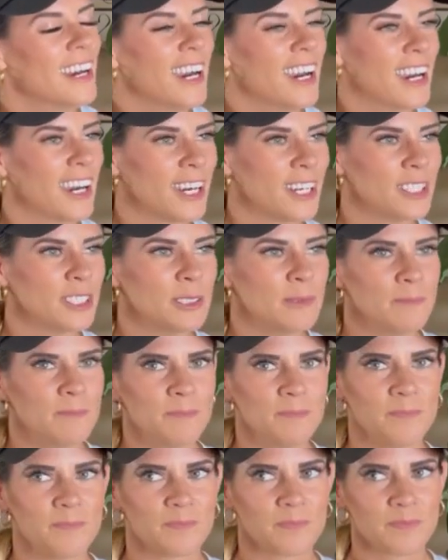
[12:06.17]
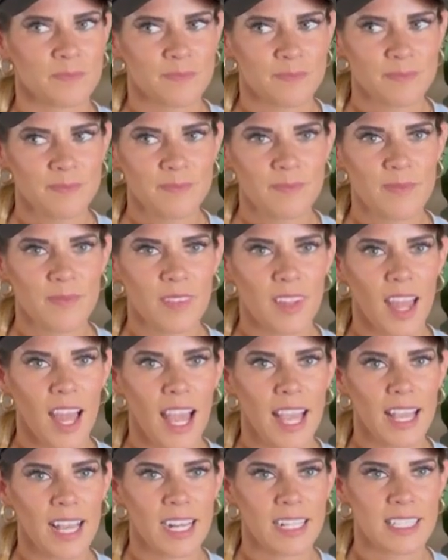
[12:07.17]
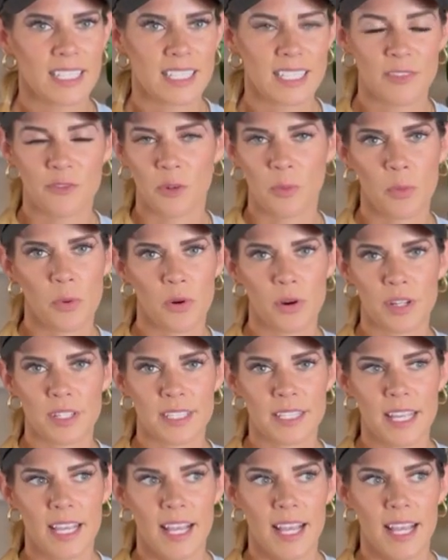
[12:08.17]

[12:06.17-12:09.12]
I got to sit for boards.